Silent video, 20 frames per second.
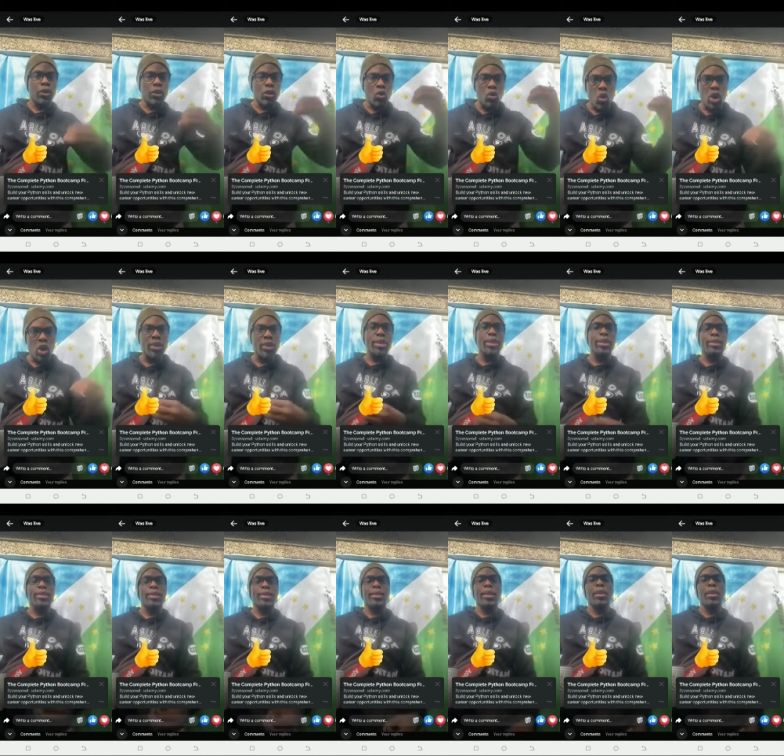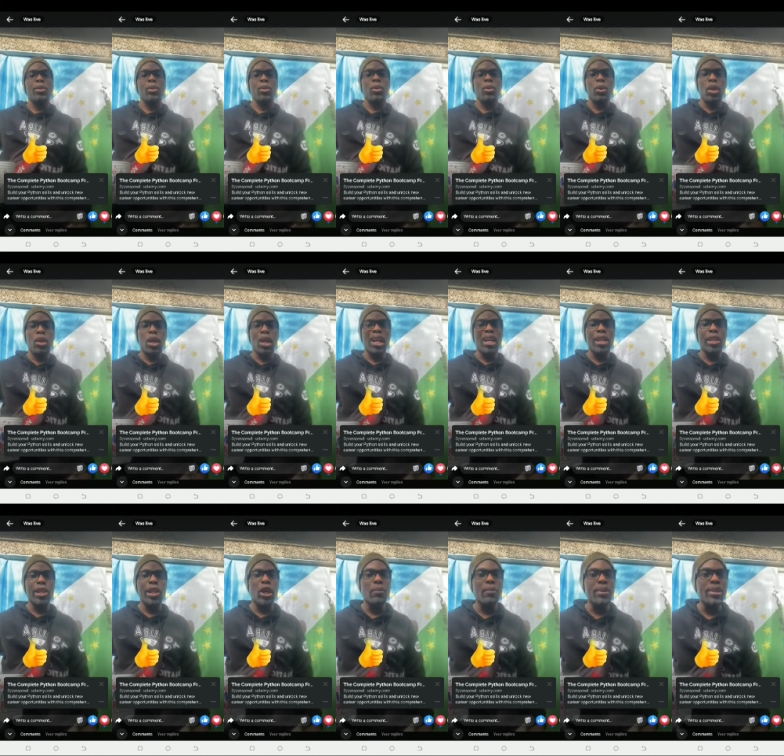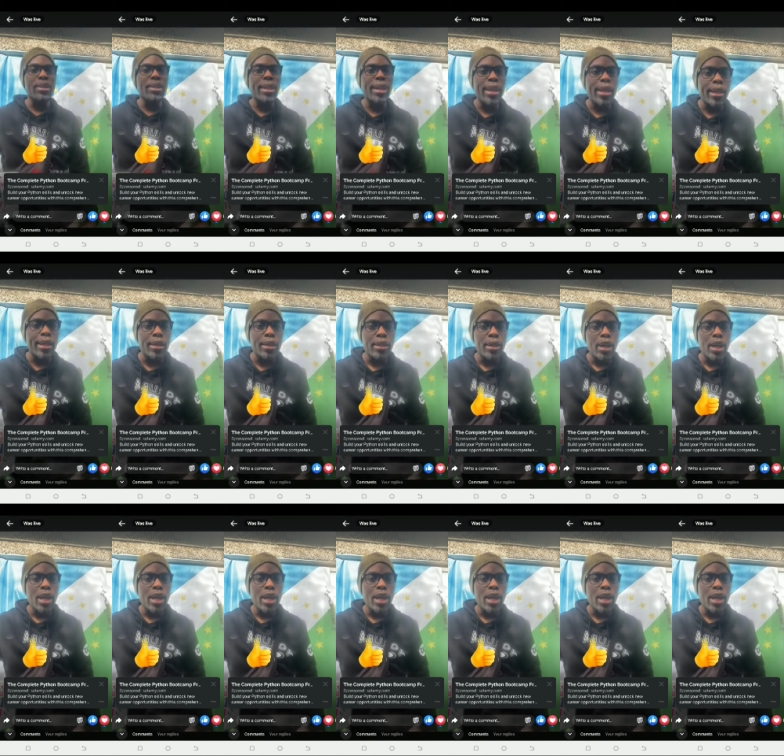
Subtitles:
for the worst case scenario. And don't be scared.